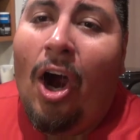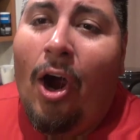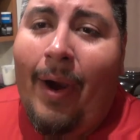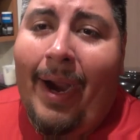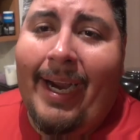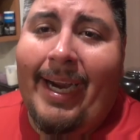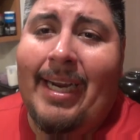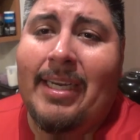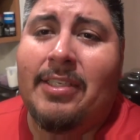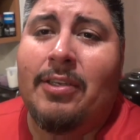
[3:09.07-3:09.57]

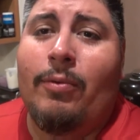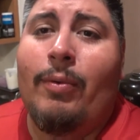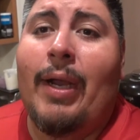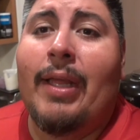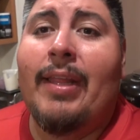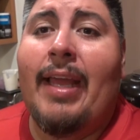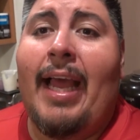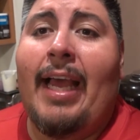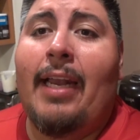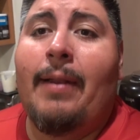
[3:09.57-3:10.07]
Alright guys, so
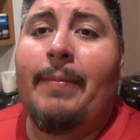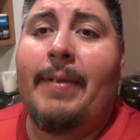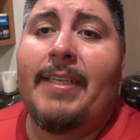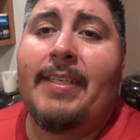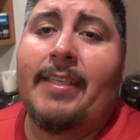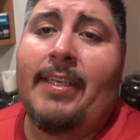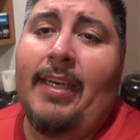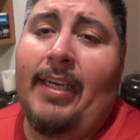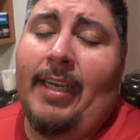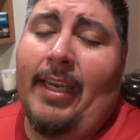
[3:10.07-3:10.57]
while the halibut
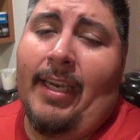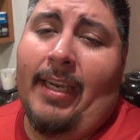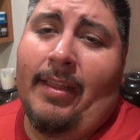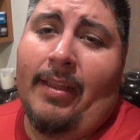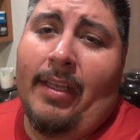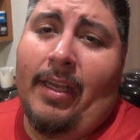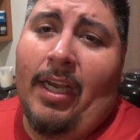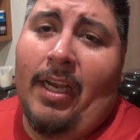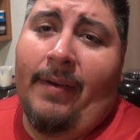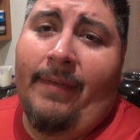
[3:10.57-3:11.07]
is cooking
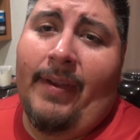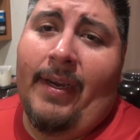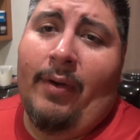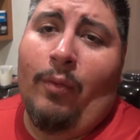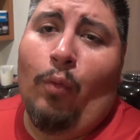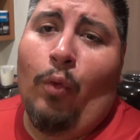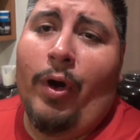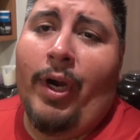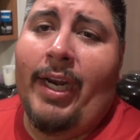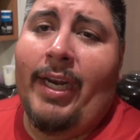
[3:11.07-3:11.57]
in the
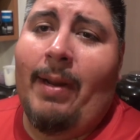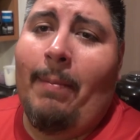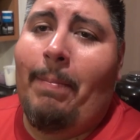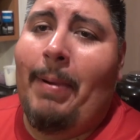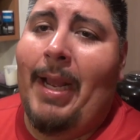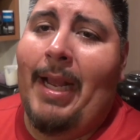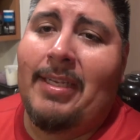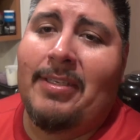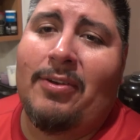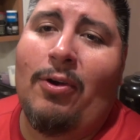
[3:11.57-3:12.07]
oven, we're gonna
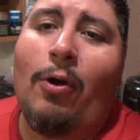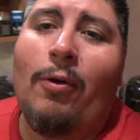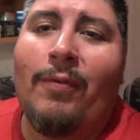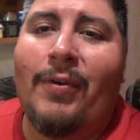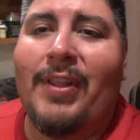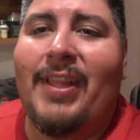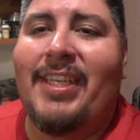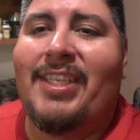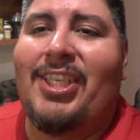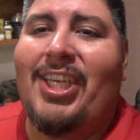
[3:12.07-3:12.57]
pass
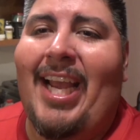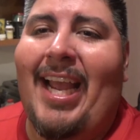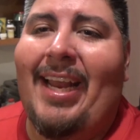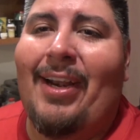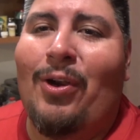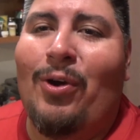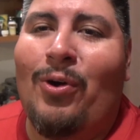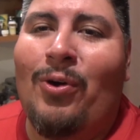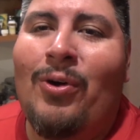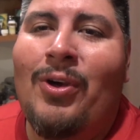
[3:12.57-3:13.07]
over the
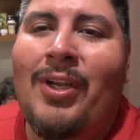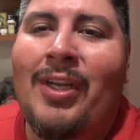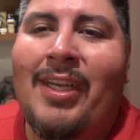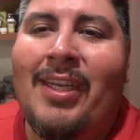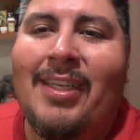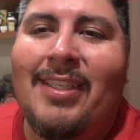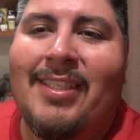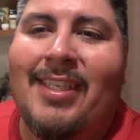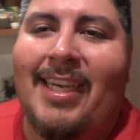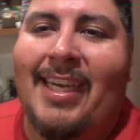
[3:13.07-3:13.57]
channel
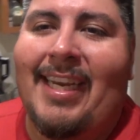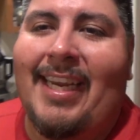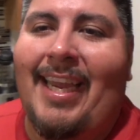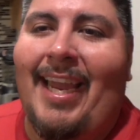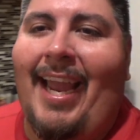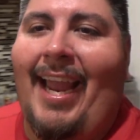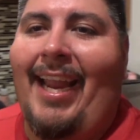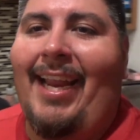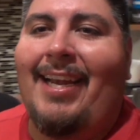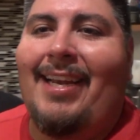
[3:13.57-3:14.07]
to
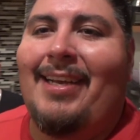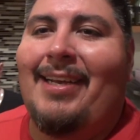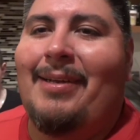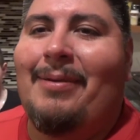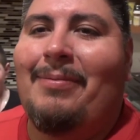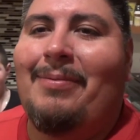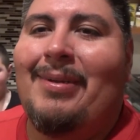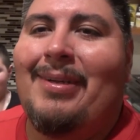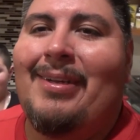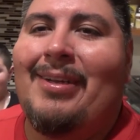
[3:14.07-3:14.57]

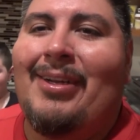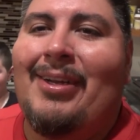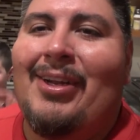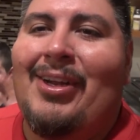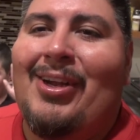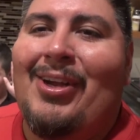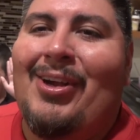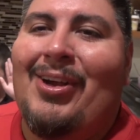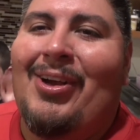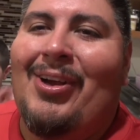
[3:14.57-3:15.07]
Caleb,
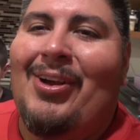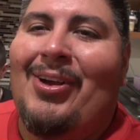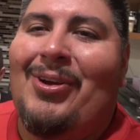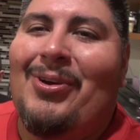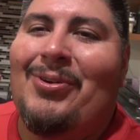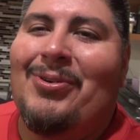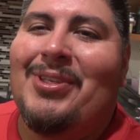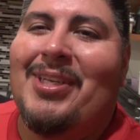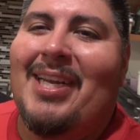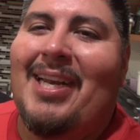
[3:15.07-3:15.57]

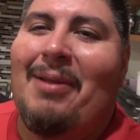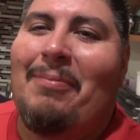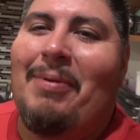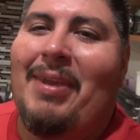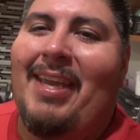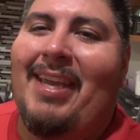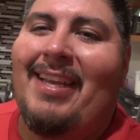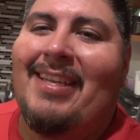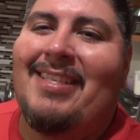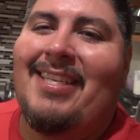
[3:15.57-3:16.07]
who's gonna
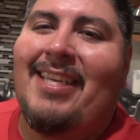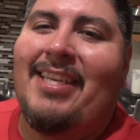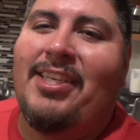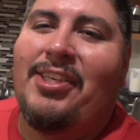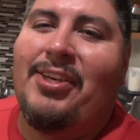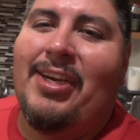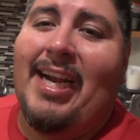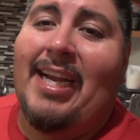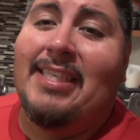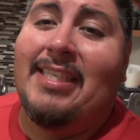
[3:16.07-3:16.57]
be
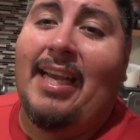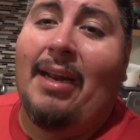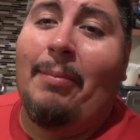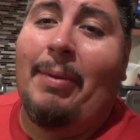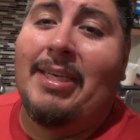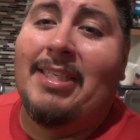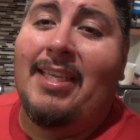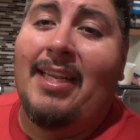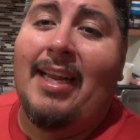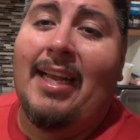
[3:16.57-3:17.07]
teaching you guys how to
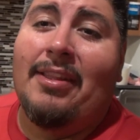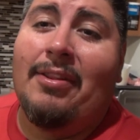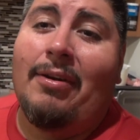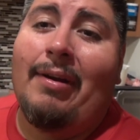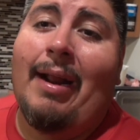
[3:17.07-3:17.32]
make cilantro